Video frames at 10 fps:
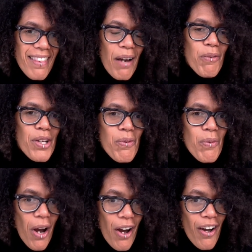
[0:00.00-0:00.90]
that we
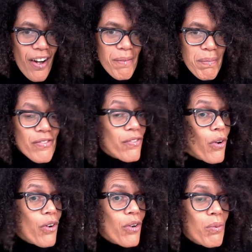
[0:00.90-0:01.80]
were
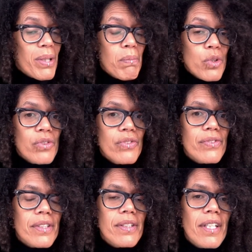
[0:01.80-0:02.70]
before we
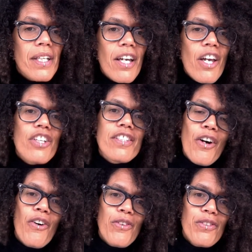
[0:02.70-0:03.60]
moved.
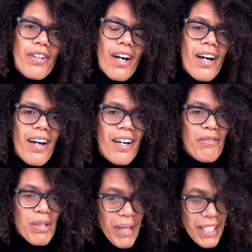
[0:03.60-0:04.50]
So
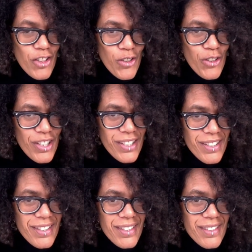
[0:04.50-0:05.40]
we make a
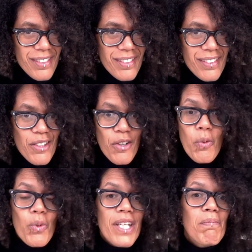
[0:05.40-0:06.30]
choice,
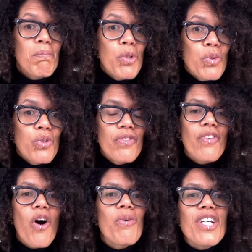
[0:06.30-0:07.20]
we
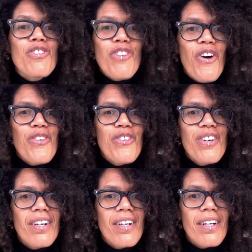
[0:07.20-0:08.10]
move or we
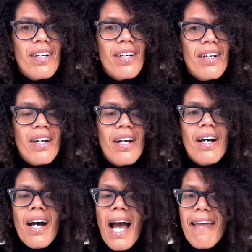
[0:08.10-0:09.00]
grow,
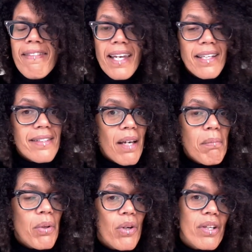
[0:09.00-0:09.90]
and then at
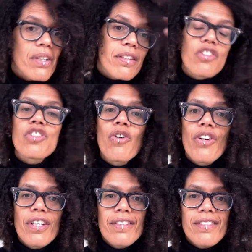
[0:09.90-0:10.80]
some point, the
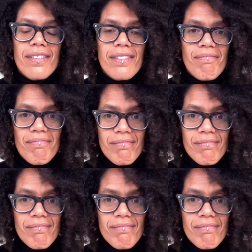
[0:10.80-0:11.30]
choice,